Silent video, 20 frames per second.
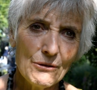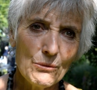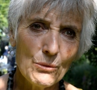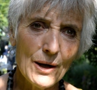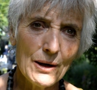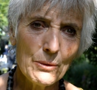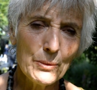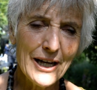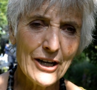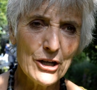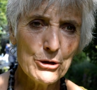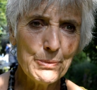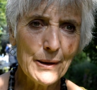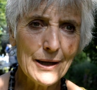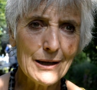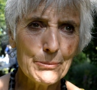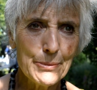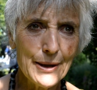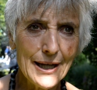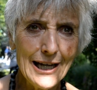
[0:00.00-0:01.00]
Well, we hope it'll
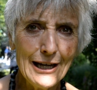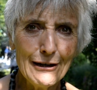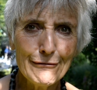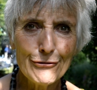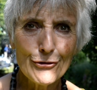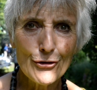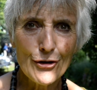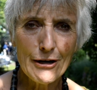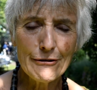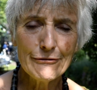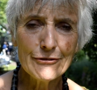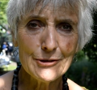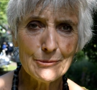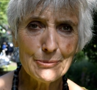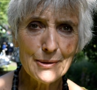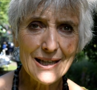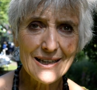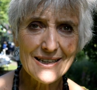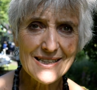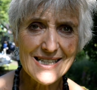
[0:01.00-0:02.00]
be here forever,
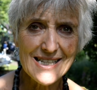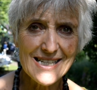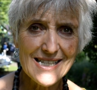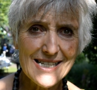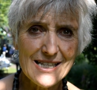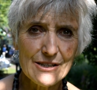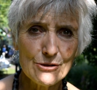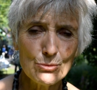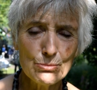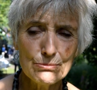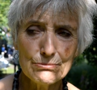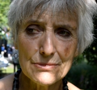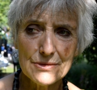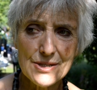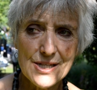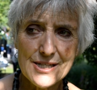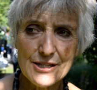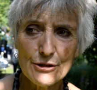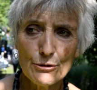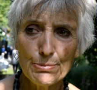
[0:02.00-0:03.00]
because it's
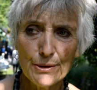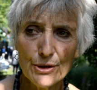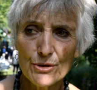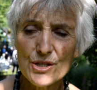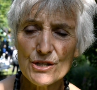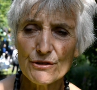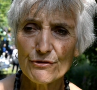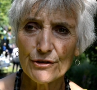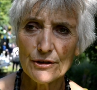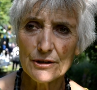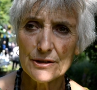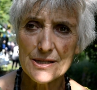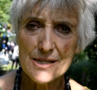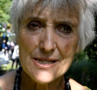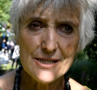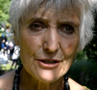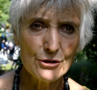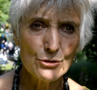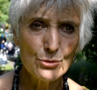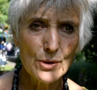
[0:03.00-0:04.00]
so beautiful and
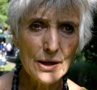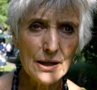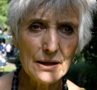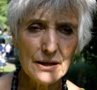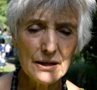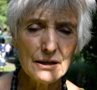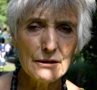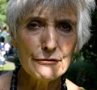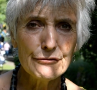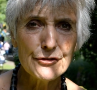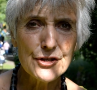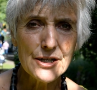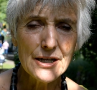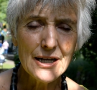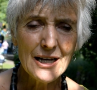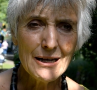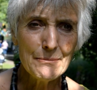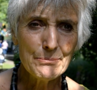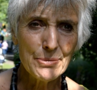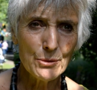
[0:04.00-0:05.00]
so well loved.
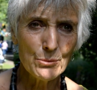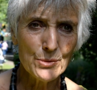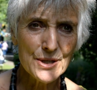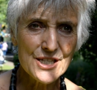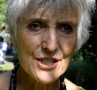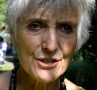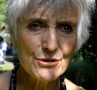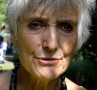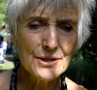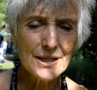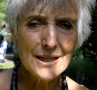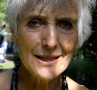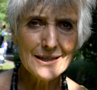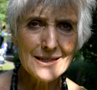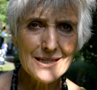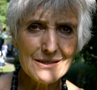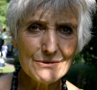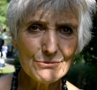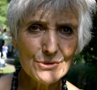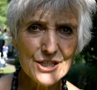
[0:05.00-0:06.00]
But we do
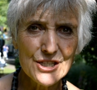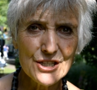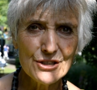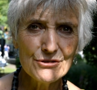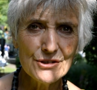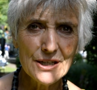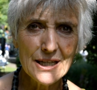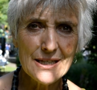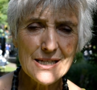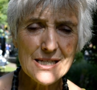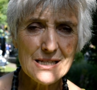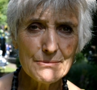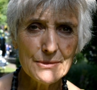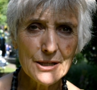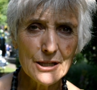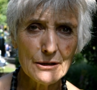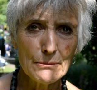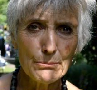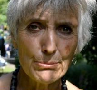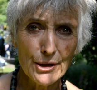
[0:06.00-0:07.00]
need some
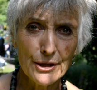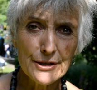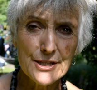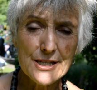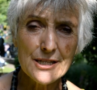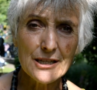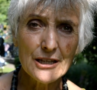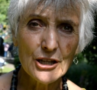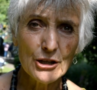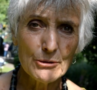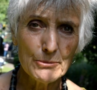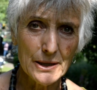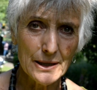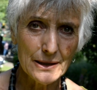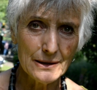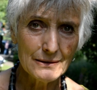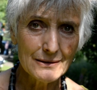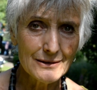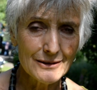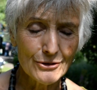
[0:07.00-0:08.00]
young blood to come in.
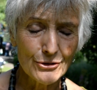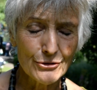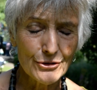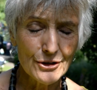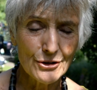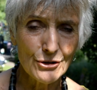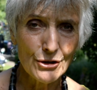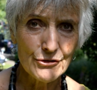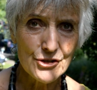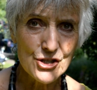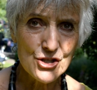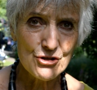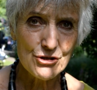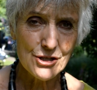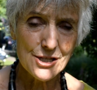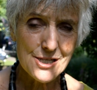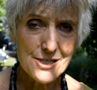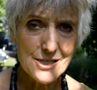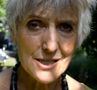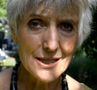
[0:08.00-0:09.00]
All the
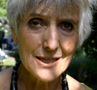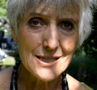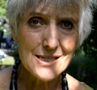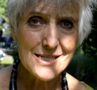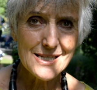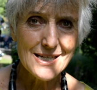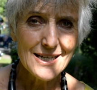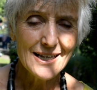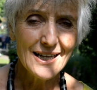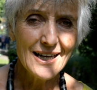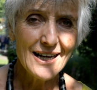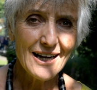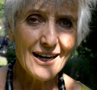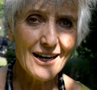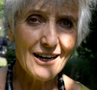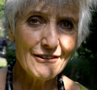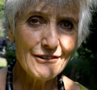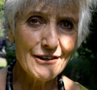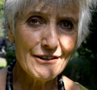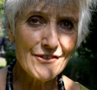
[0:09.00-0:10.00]
trustees
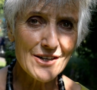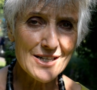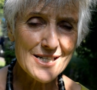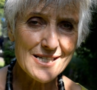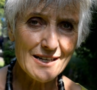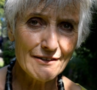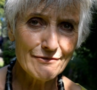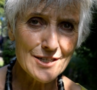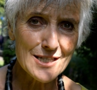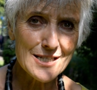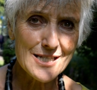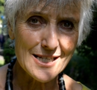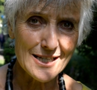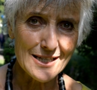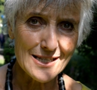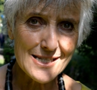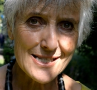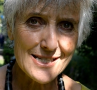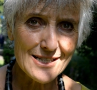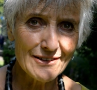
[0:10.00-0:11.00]
are in their
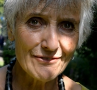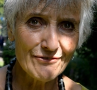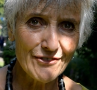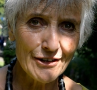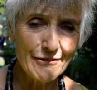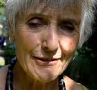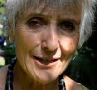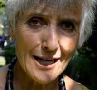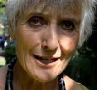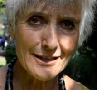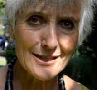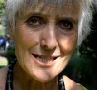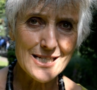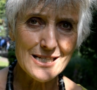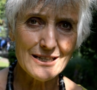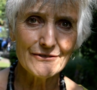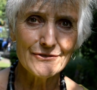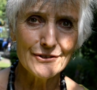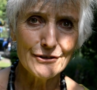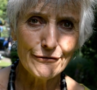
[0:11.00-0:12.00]
70s, very
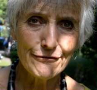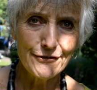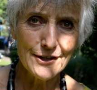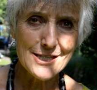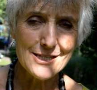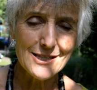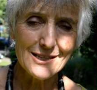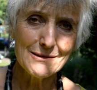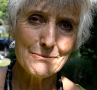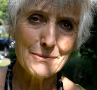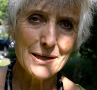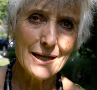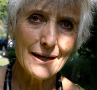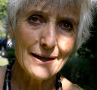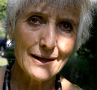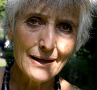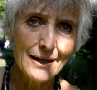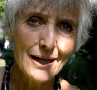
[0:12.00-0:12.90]
active and fit at the minute.